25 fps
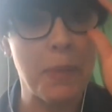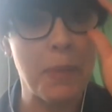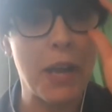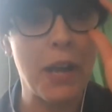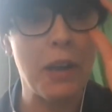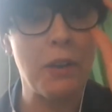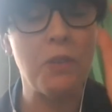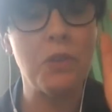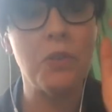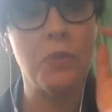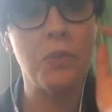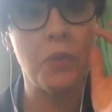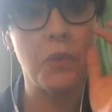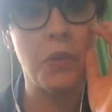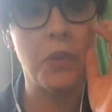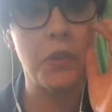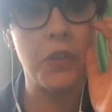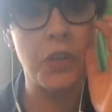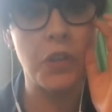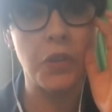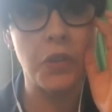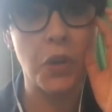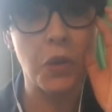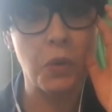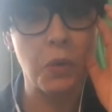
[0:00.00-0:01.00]
about,
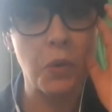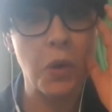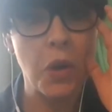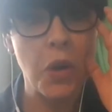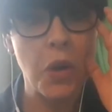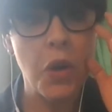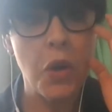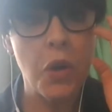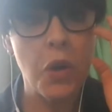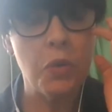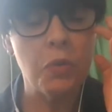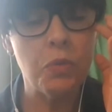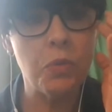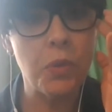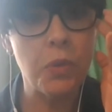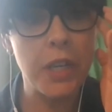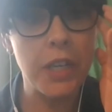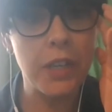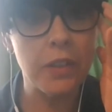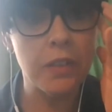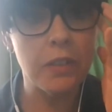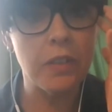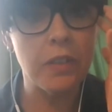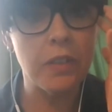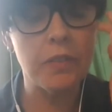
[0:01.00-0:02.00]
you know,
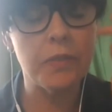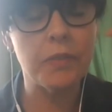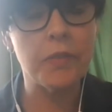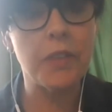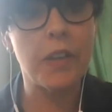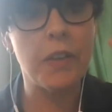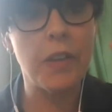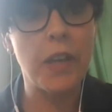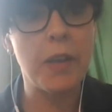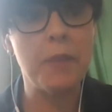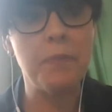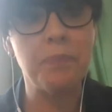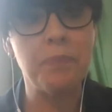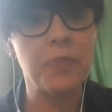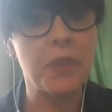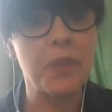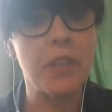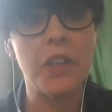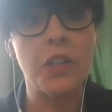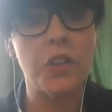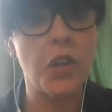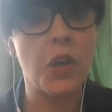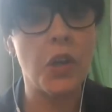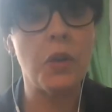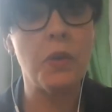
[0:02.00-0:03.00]
real,
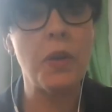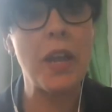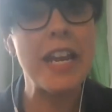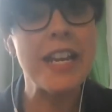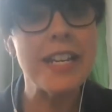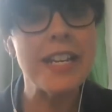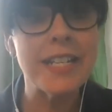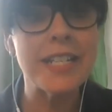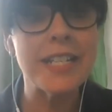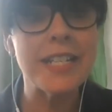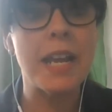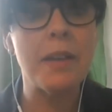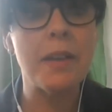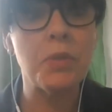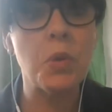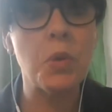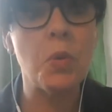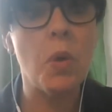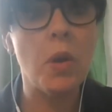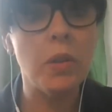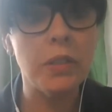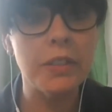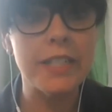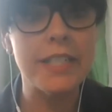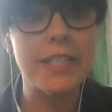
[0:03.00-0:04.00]
you know, in-depth
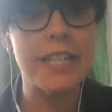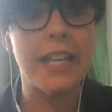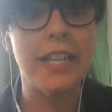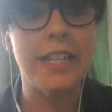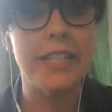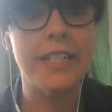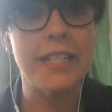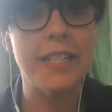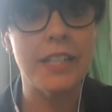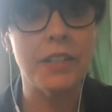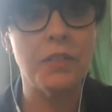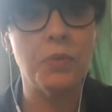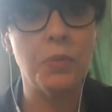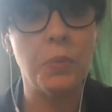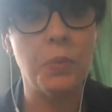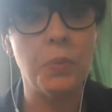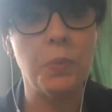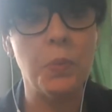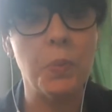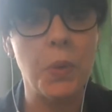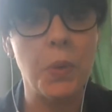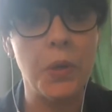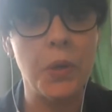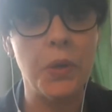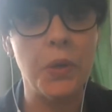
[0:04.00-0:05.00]
qualitative
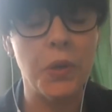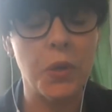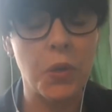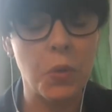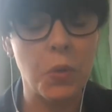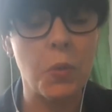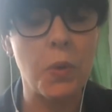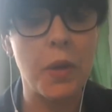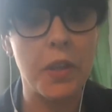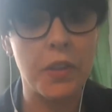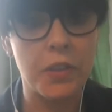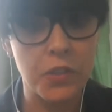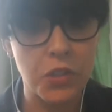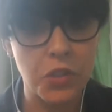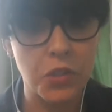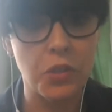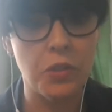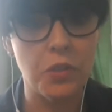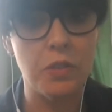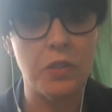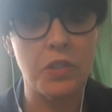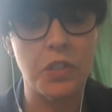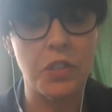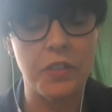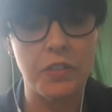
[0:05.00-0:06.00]
work with
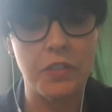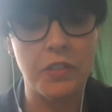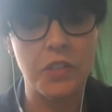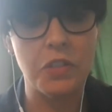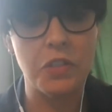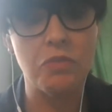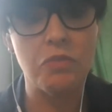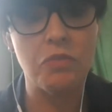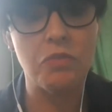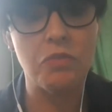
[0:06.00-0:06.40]
children to